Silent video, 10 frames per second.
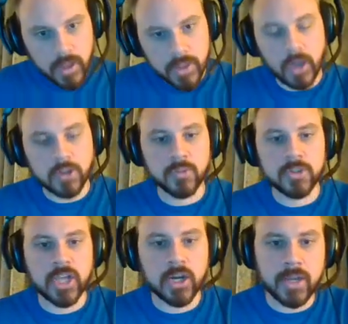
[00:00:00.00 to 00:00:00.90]
They also
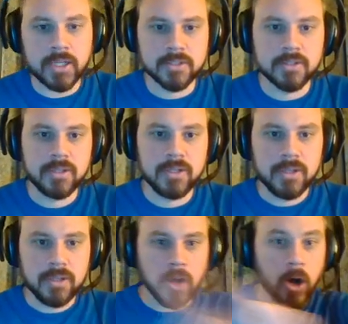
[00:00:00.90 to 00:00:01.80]
regenerate
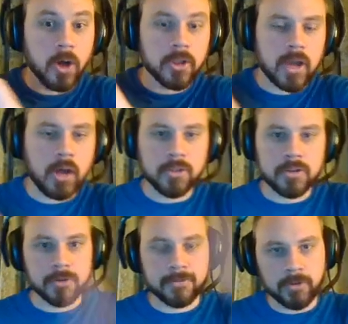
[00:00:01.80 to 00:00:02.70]
all their health
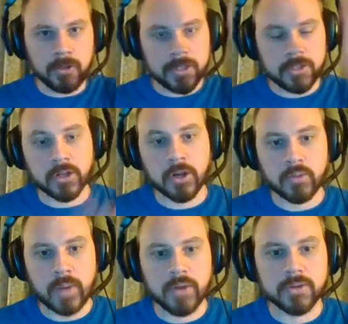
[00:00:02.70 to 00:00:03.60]
to full at the start of the
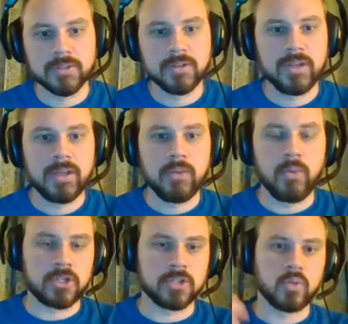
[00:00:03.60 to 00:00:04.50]
round,
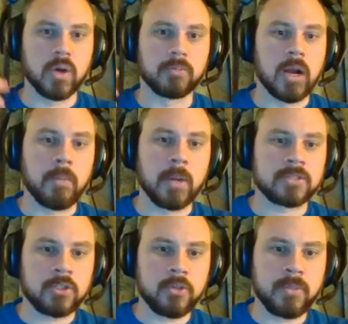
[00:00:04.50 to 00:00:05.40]
which is what Braum wants
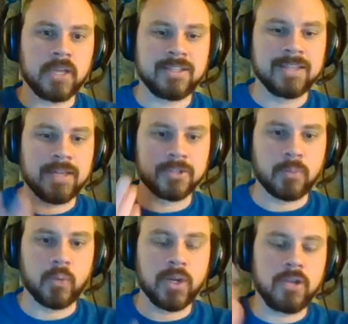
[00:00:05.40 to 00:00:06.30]
to do because he levels
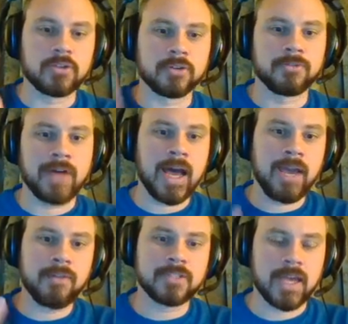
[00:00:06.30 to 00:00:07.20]
up when he
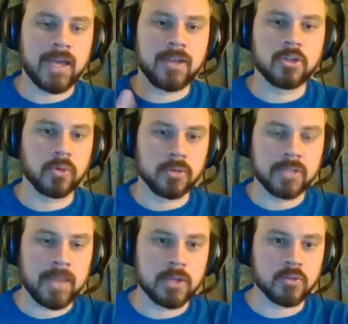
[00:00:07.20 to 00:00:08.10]
survives 10 total
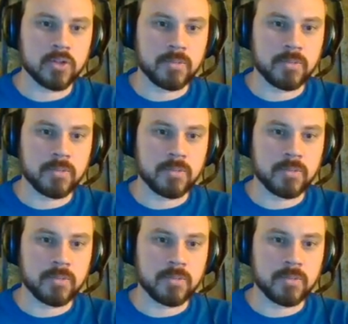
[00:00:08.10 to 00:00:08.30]
damage, which